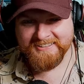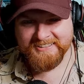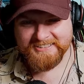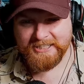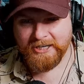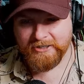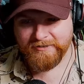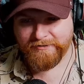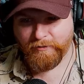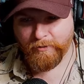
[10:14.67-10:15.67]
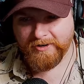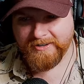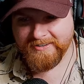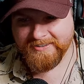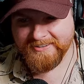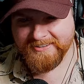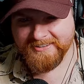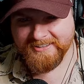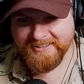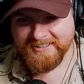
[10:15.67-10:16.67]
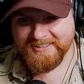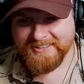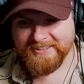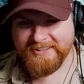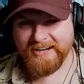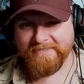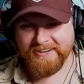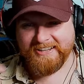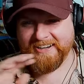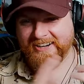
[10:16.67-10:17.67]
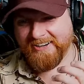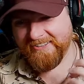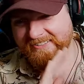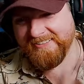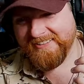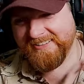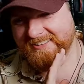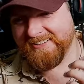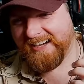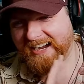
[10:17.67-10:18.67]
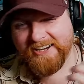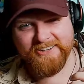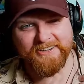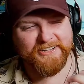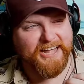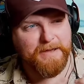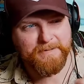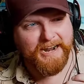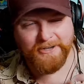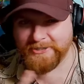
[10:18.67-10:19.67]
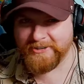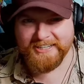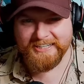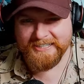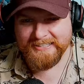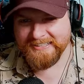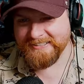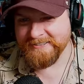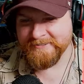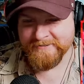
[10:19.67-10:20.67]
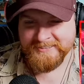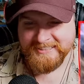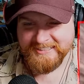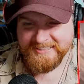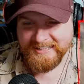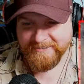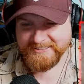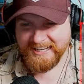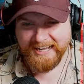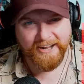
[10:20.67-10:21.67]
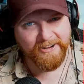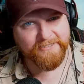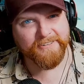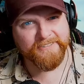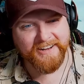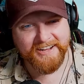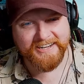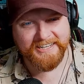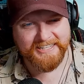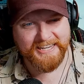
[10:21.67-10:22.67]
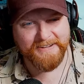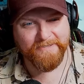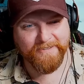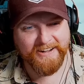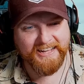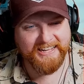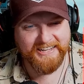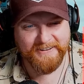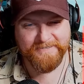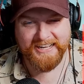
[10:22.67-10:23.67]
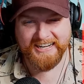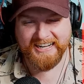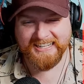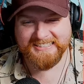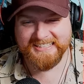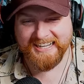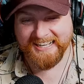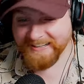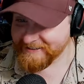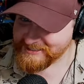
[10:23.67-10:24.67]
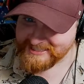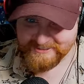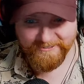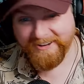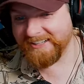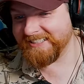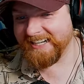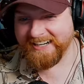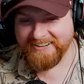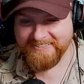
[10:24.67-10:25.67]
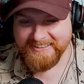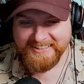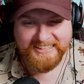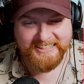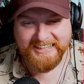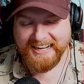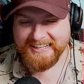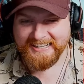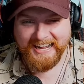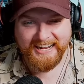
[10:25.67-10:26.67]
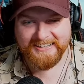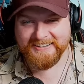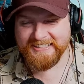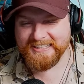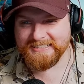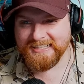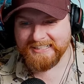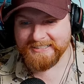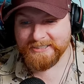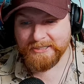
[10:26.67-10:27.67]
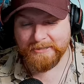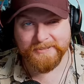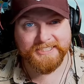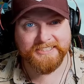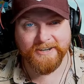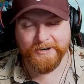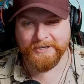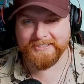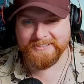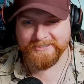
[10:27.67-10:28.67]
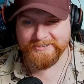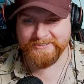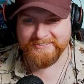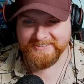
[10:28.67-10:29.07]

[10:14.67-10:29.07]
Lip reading: It's another Ford. There we go. I hear the clapping. I'll join in. That was a hell of a run. He came way up that high side and swung down and conquered that second turn, which is hard to do.